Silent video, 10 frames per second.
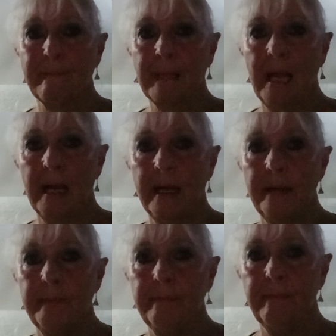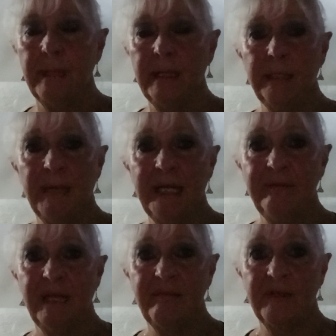And you may
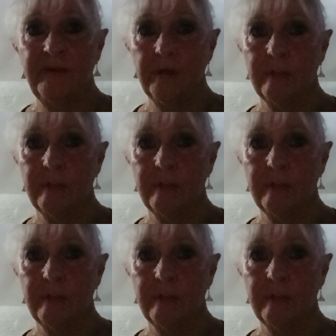even have different